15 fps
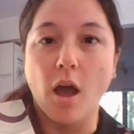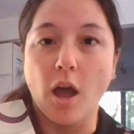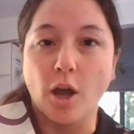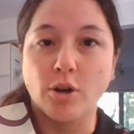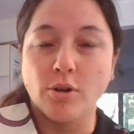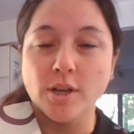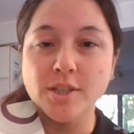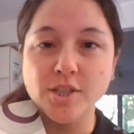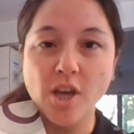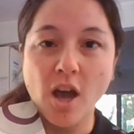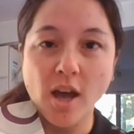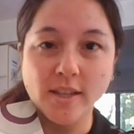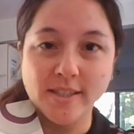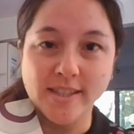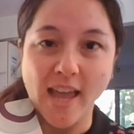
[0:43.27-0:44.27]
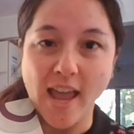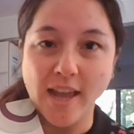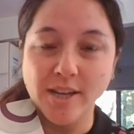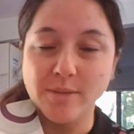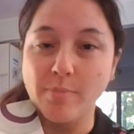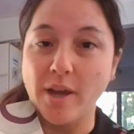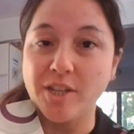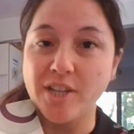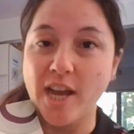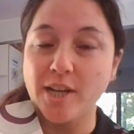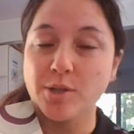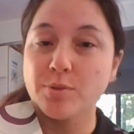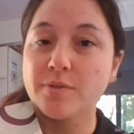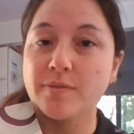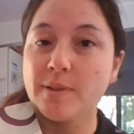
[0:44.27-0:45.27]
Across the hot sand, my
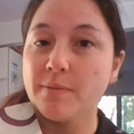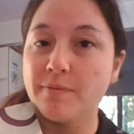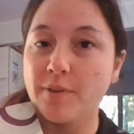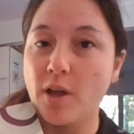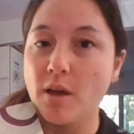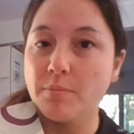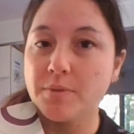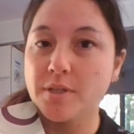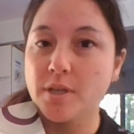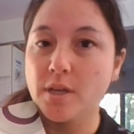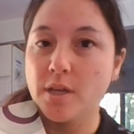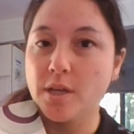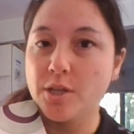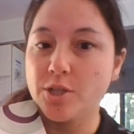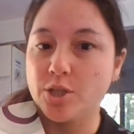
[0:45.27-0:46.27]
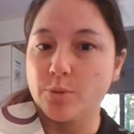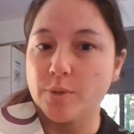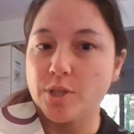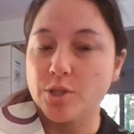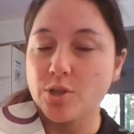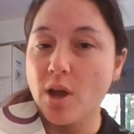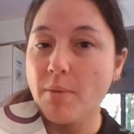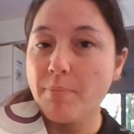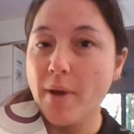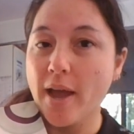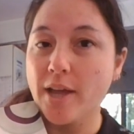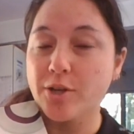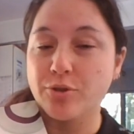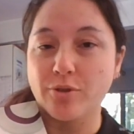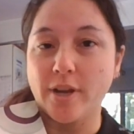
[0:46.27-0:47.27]
jandals flip-flopped, till we stopped
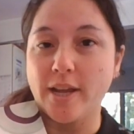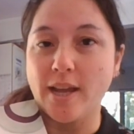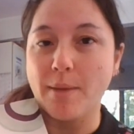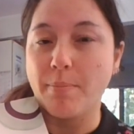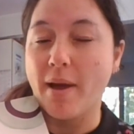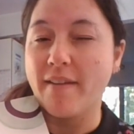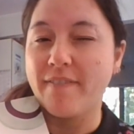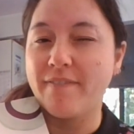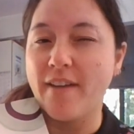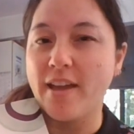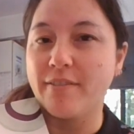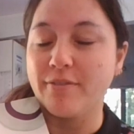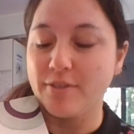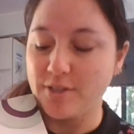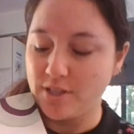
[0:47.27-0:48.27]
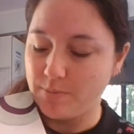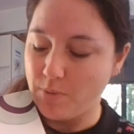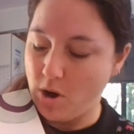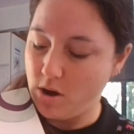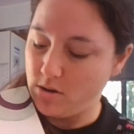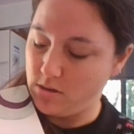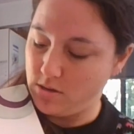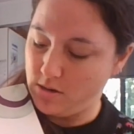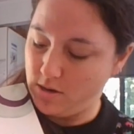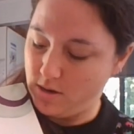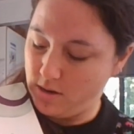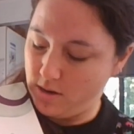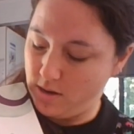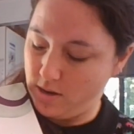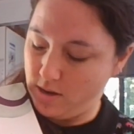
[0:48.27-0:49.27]
by a tree at my favourite spot.
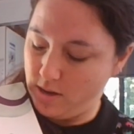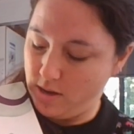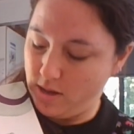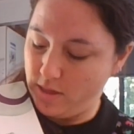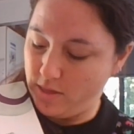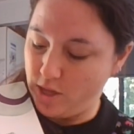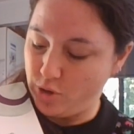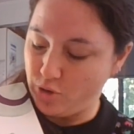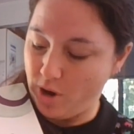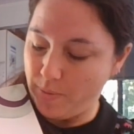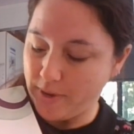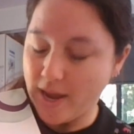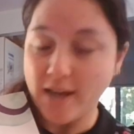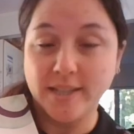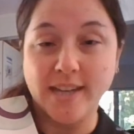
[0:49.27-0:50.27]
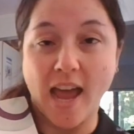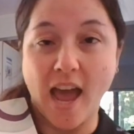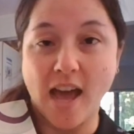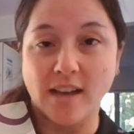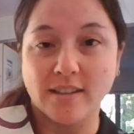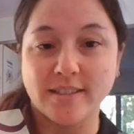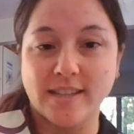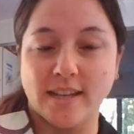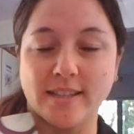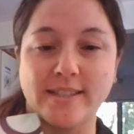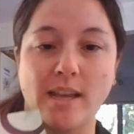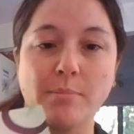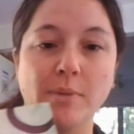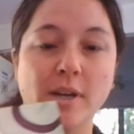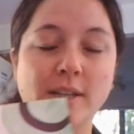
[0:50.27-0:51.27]
Then dropping our towels, our
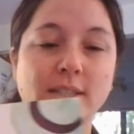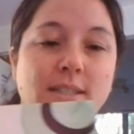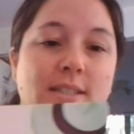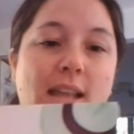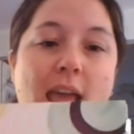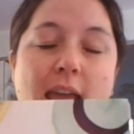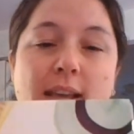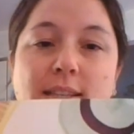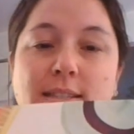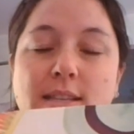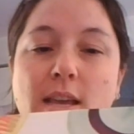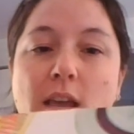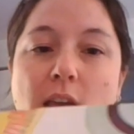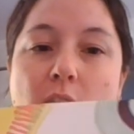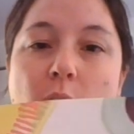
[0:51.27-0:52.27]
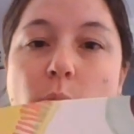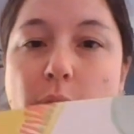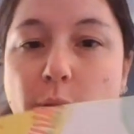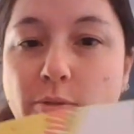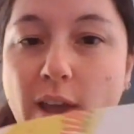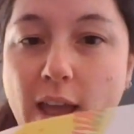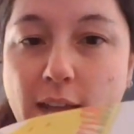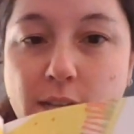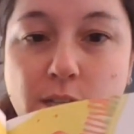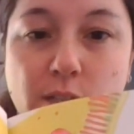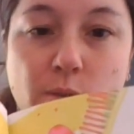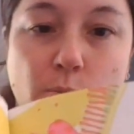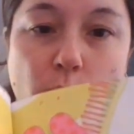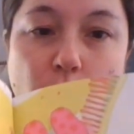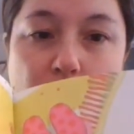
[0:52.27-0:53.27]
sunblock and snacks, we ran to
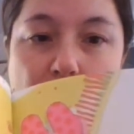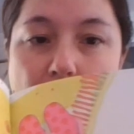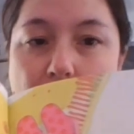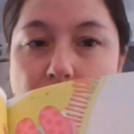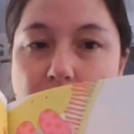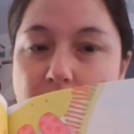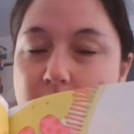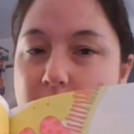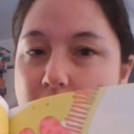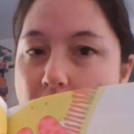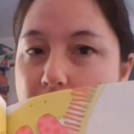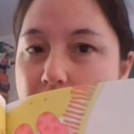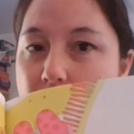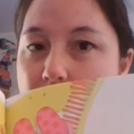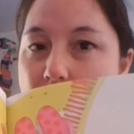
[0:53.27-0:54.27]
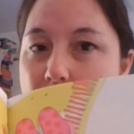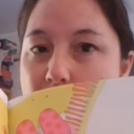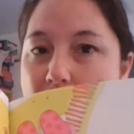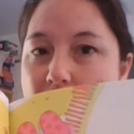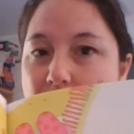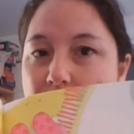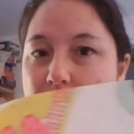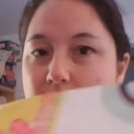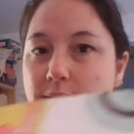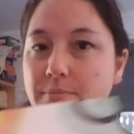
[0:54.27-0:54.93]
the water, the sun on our backs.